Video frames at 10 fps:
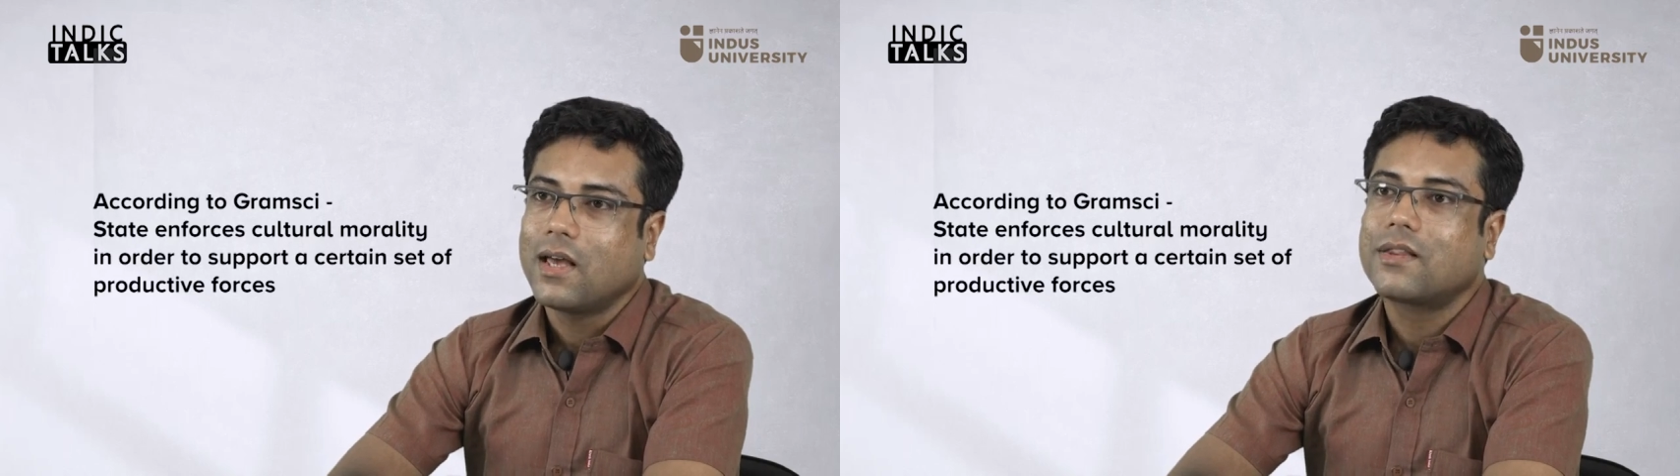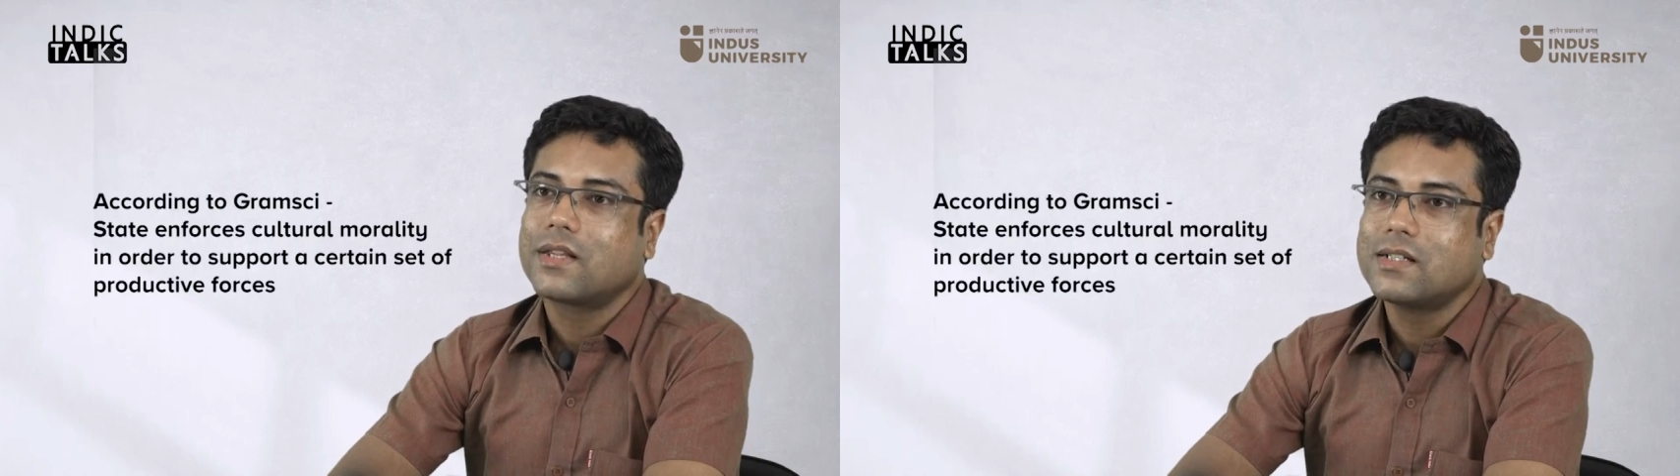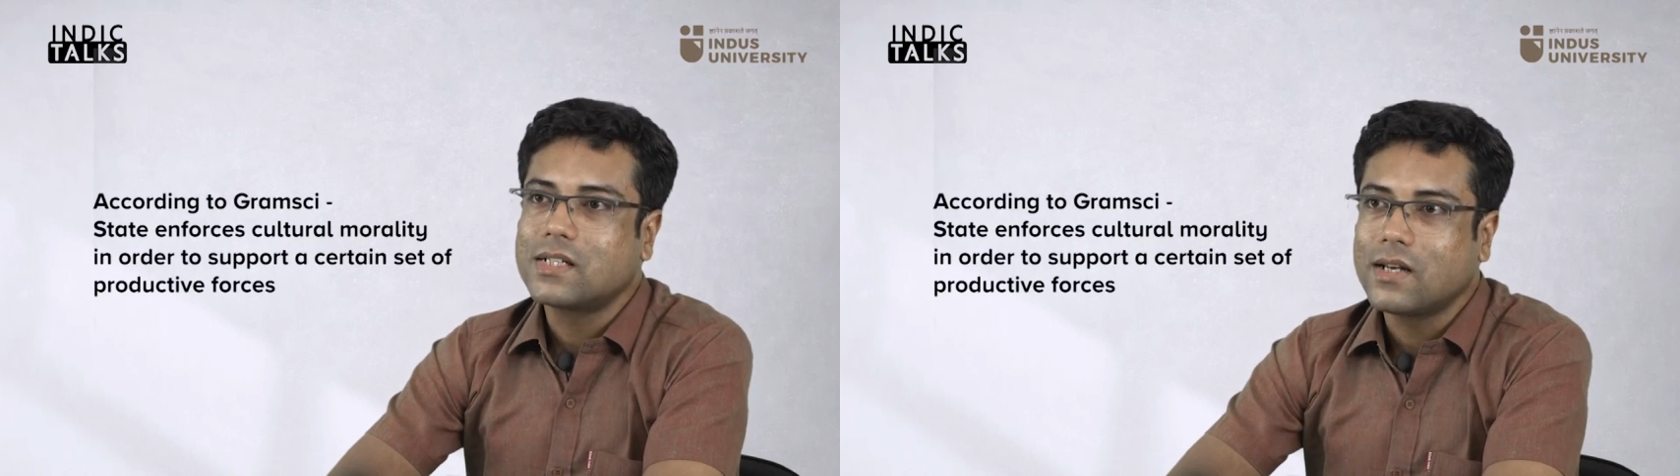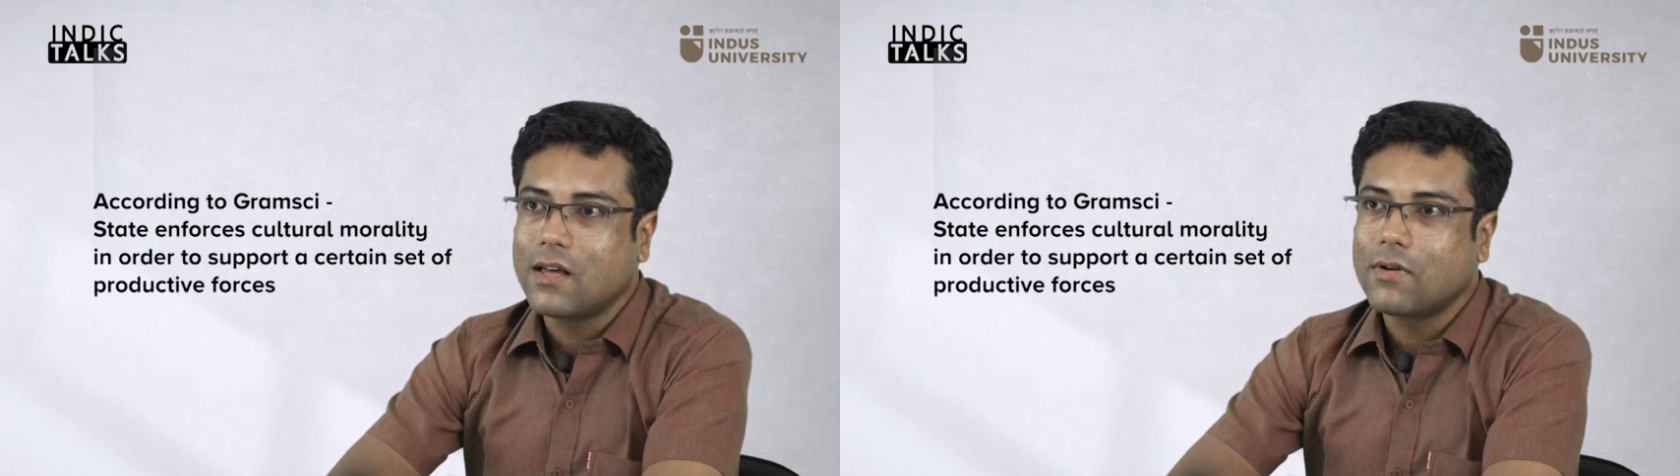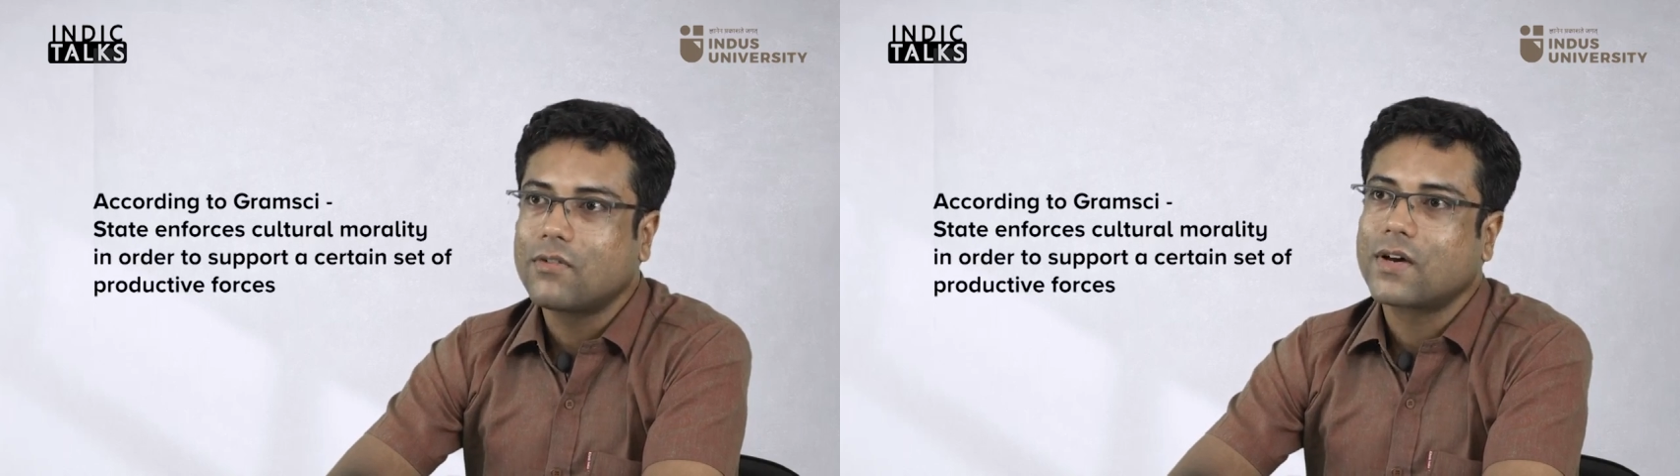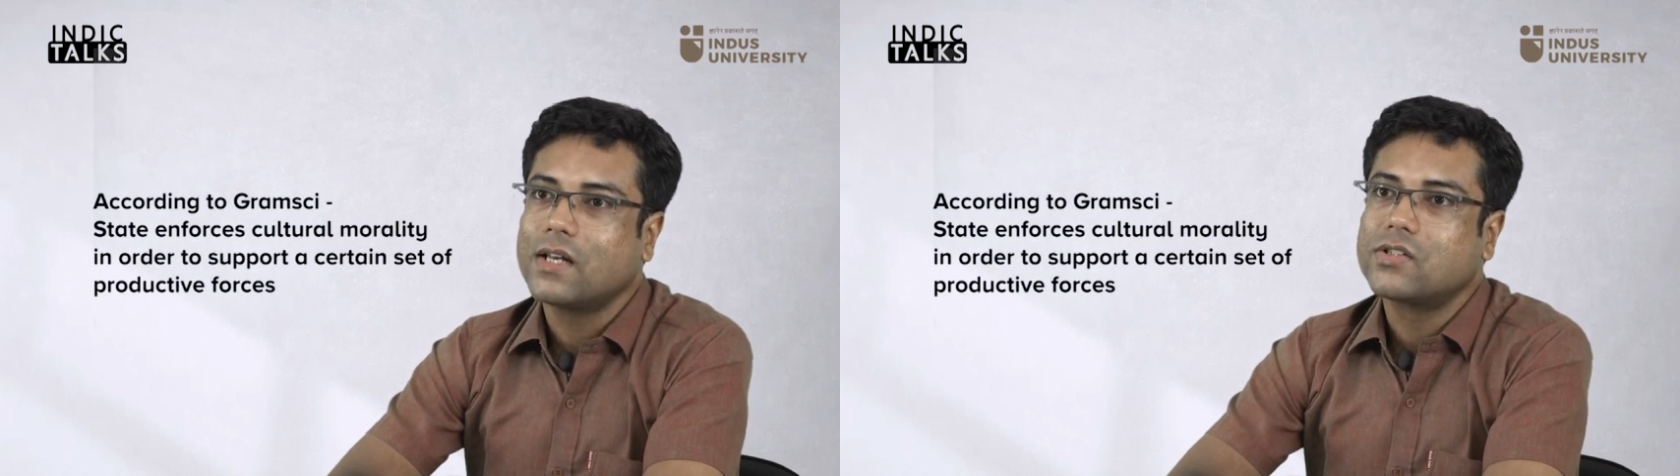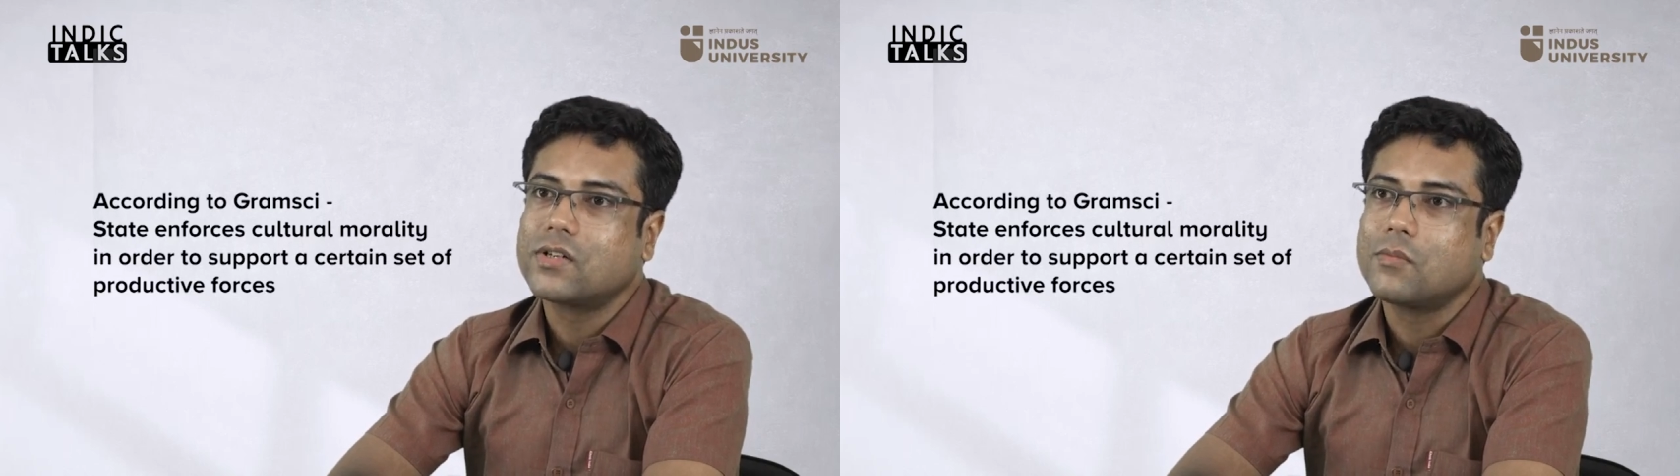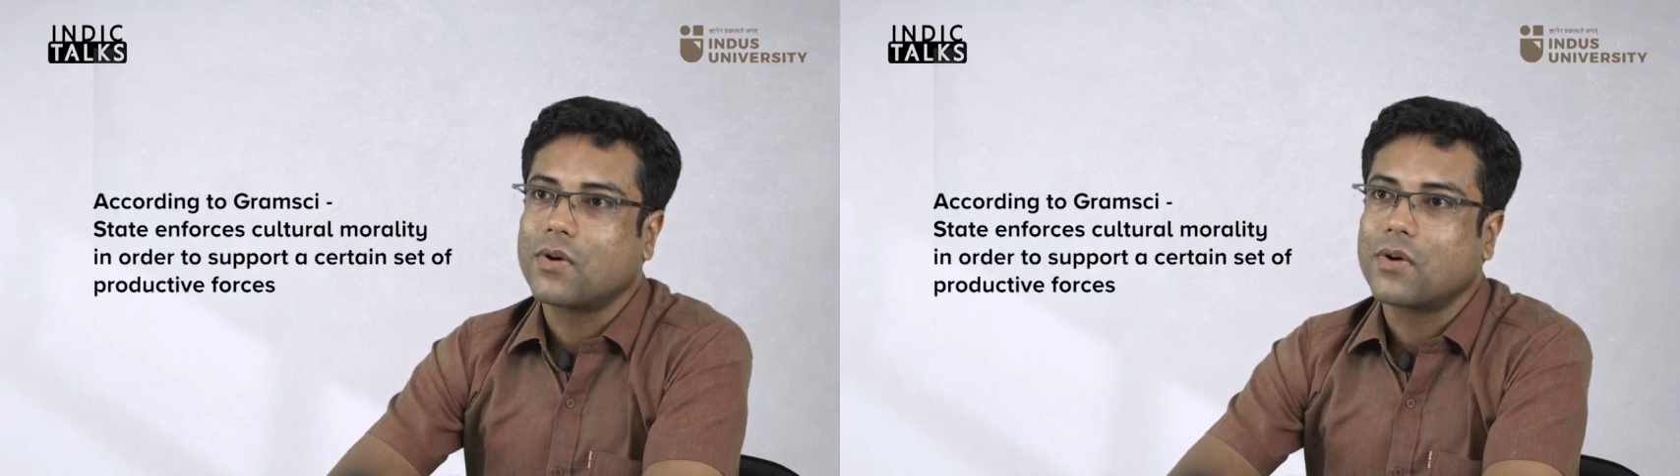a certain level of cultural